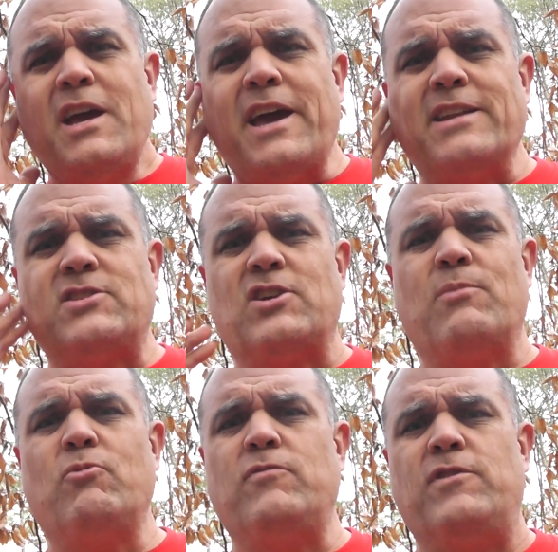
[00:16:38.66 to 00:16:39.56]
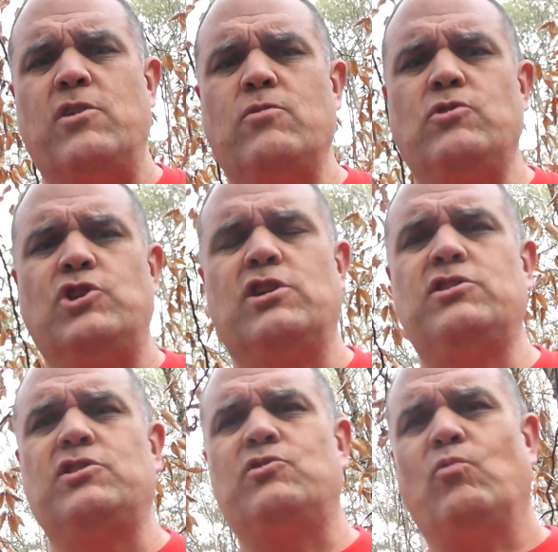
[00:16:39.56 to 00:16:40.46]
And some would view
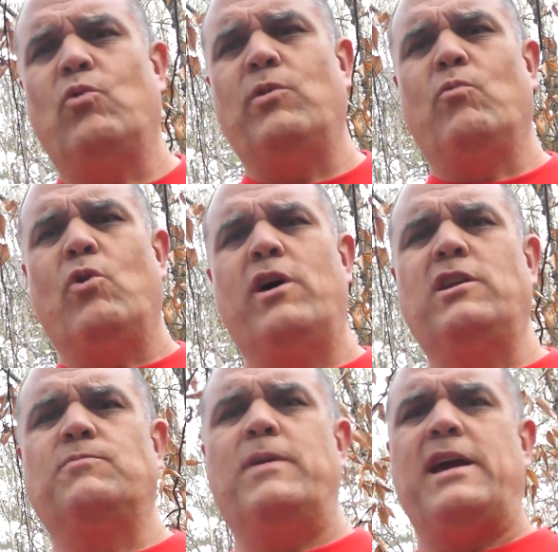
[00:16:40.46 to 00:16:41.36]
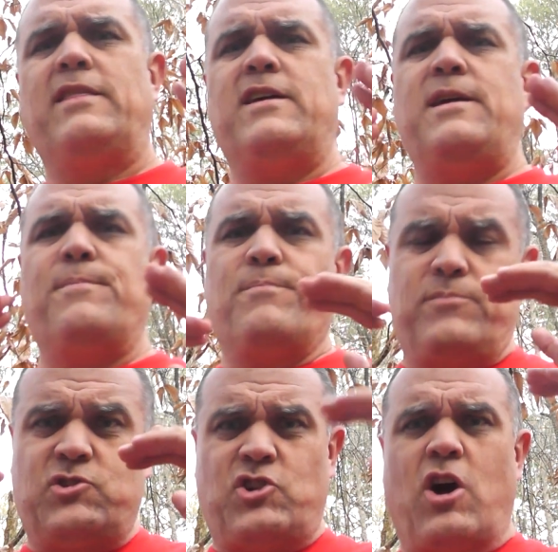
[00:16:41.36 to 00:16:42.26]
Genesis 1:1 as being the
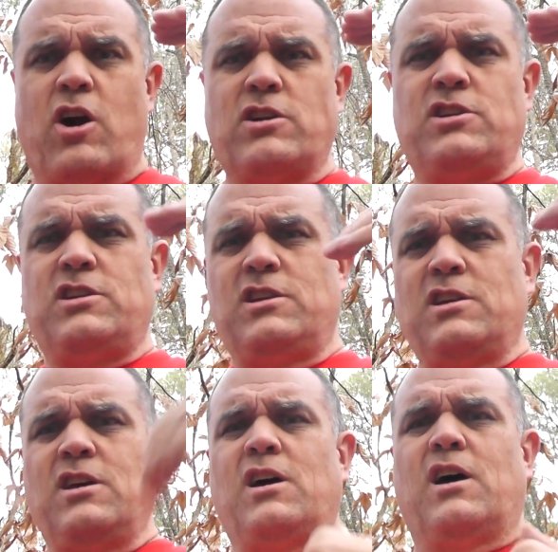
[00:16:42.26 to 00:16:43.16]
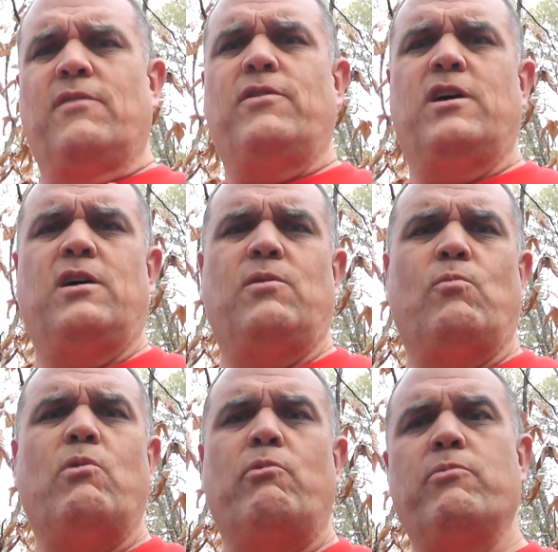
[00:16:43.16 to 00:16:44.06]
start of
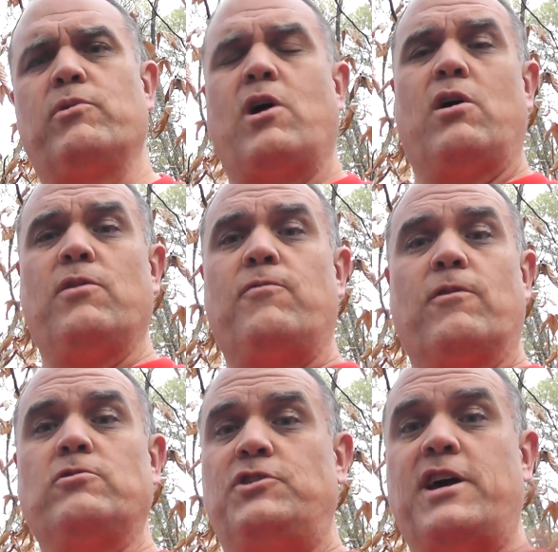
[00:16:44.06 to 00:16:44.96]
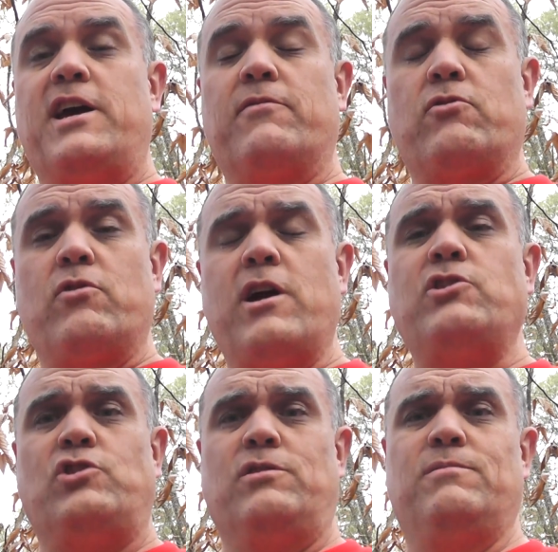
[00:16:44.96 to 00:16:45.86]
what we would call the first day of
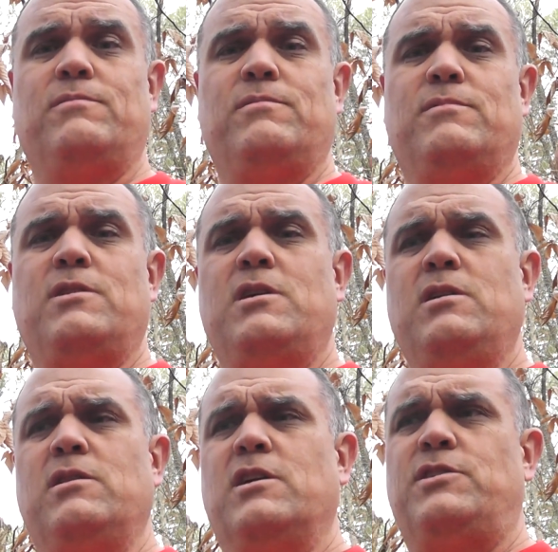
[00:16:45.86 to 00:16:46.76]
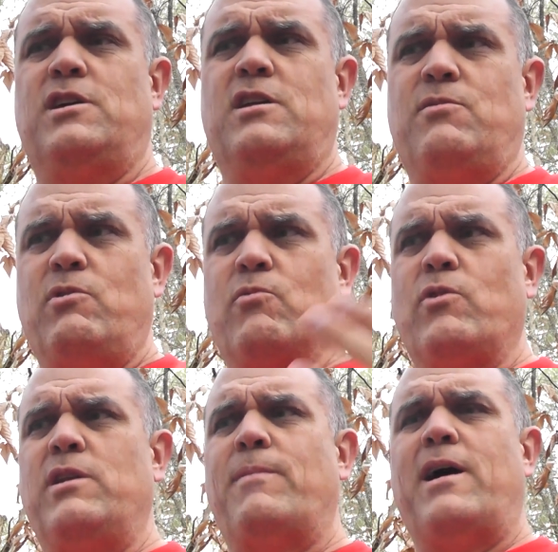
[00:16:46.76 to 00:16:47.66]
creation. That we
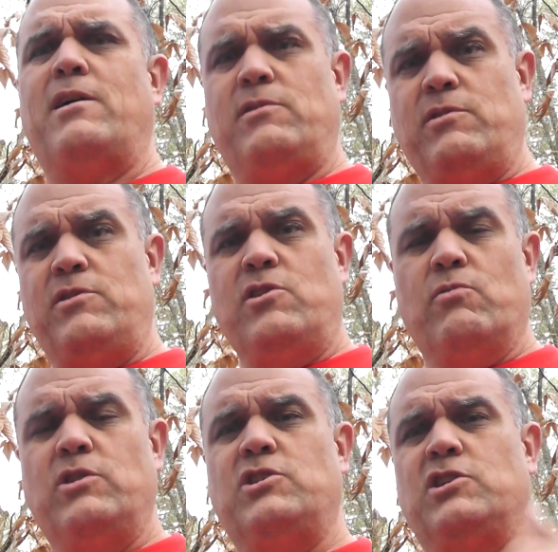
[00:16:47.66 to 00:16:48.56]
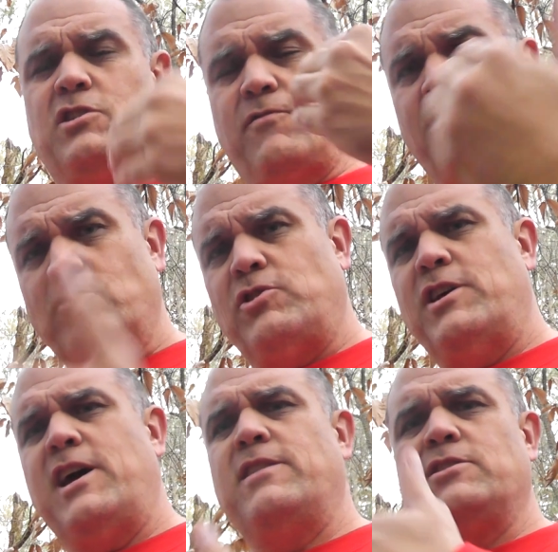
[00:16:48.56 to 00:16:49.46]
read about, when it says in the first
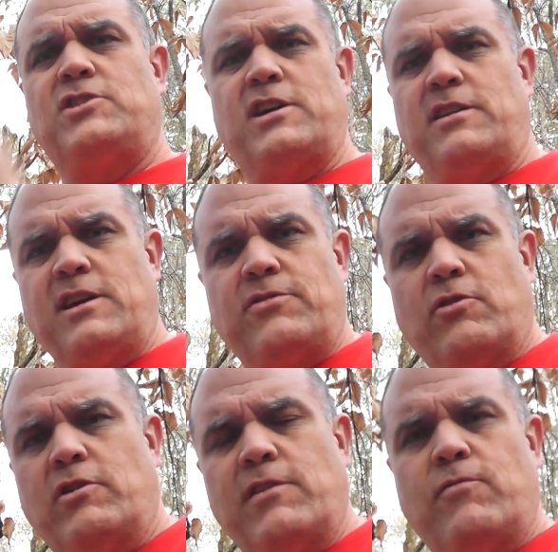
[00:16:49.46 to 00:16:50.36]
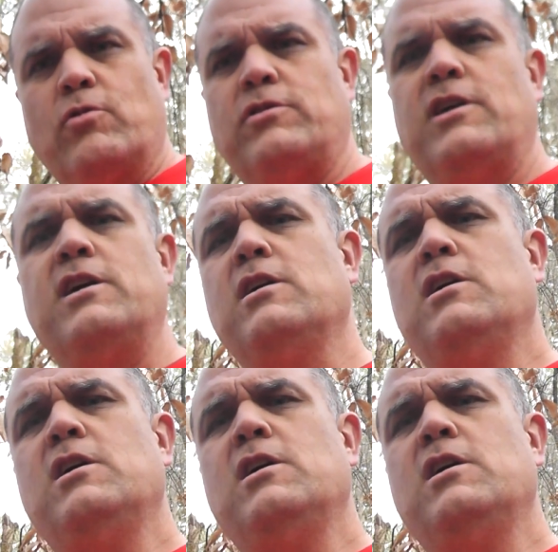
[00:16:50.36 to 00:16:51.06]
day and the second day, third day and fourth day.